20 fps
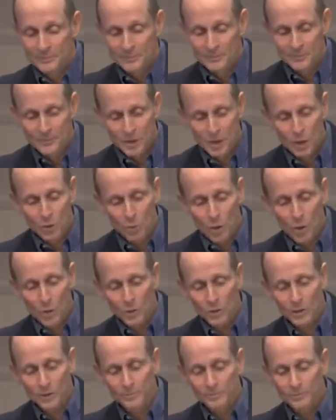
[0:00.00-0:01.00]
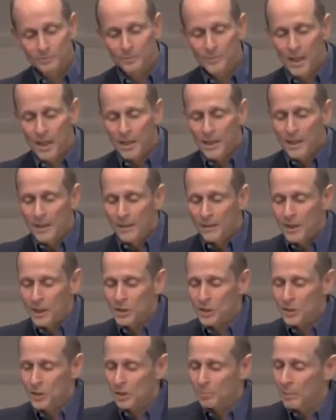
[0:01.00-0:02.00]
She wrote,
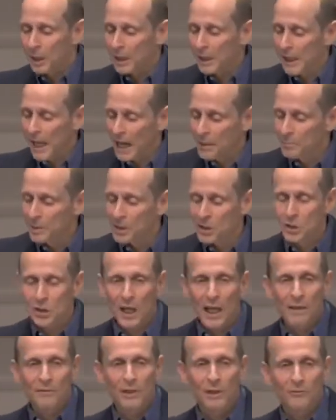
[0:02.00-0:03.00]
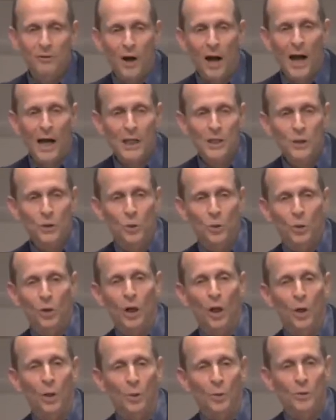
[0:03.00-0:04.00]
"This is the money I'd been saving for high school
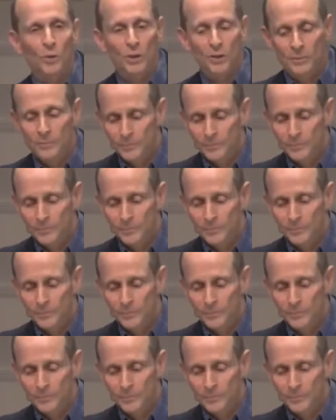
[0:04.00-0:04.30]
clothes.